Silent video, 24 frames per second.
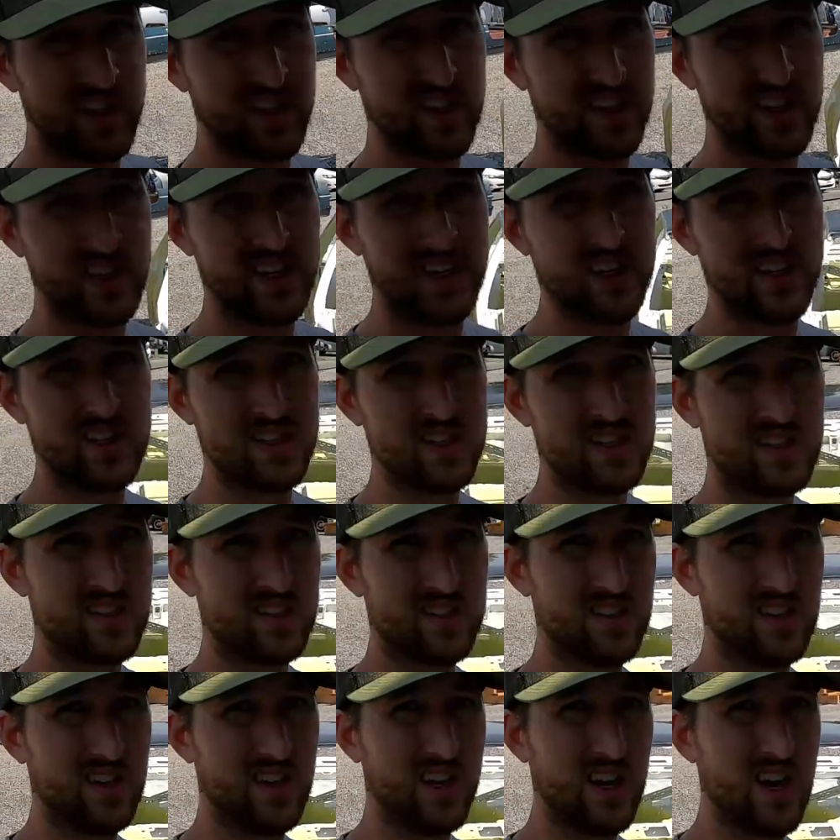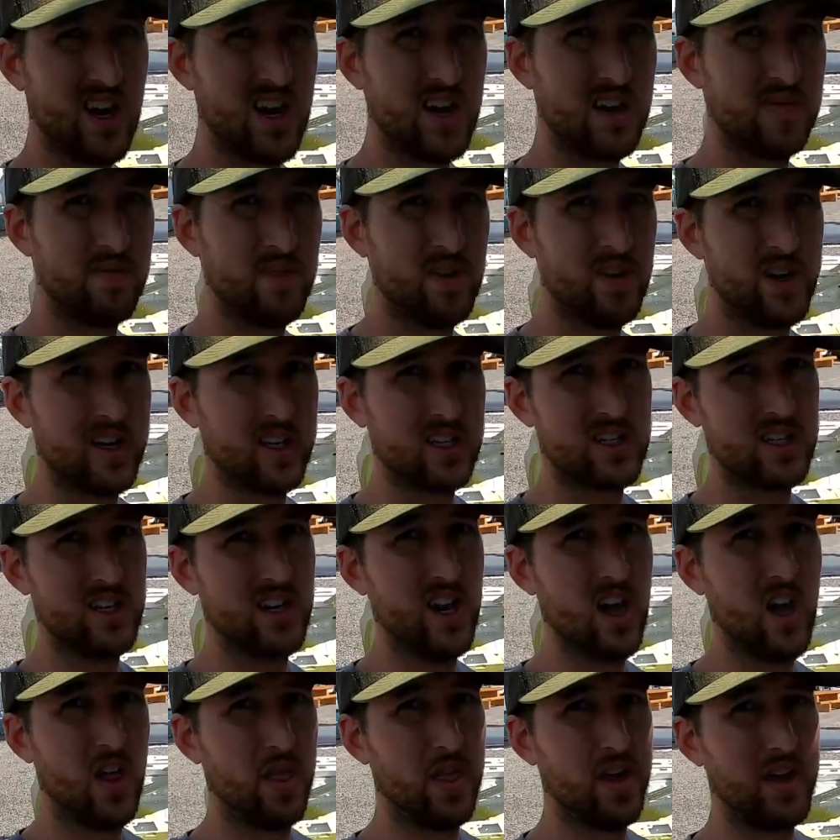thing is I got it for next to
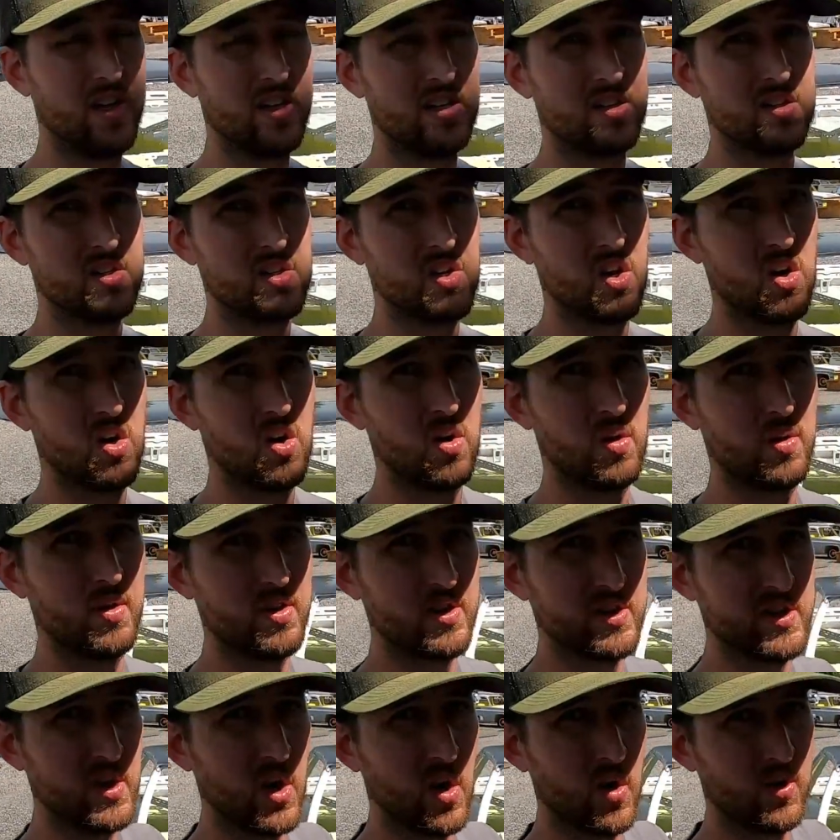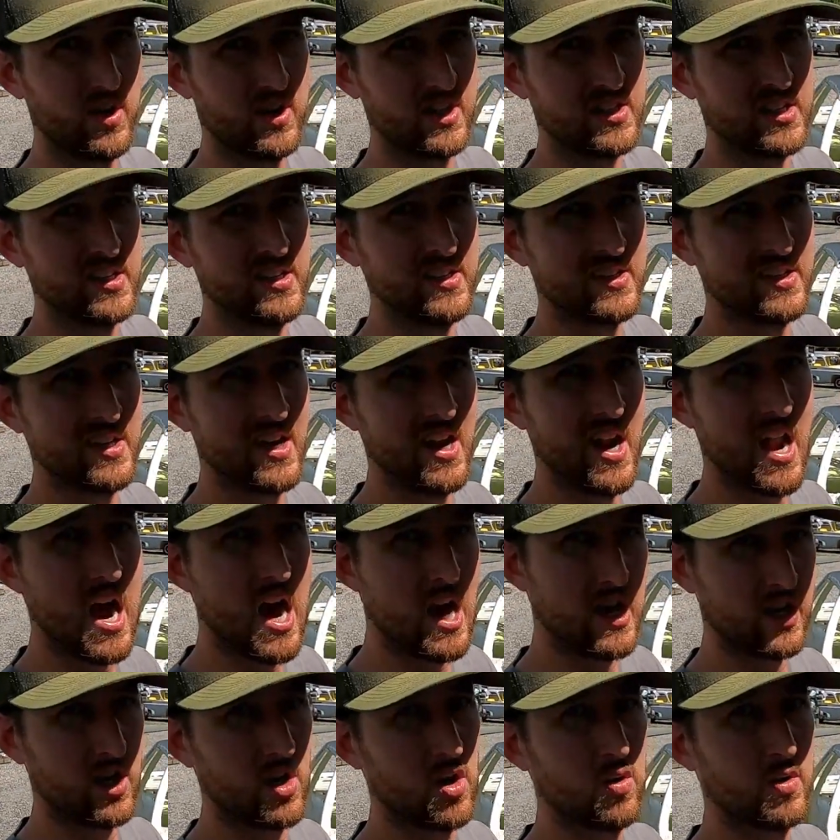nothing, so there's no reason to
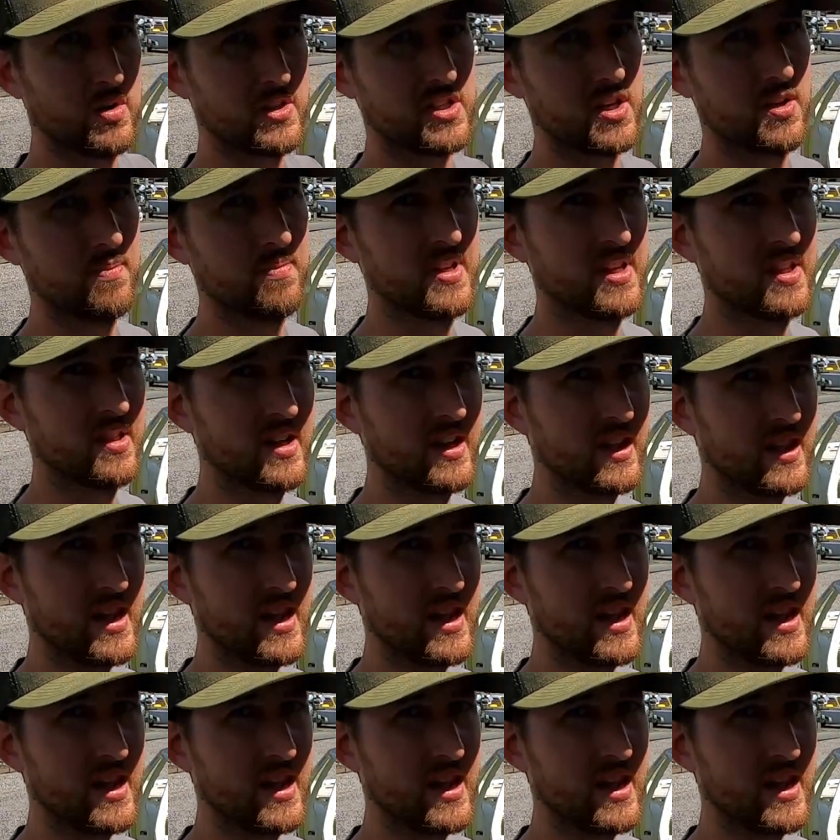not go with something like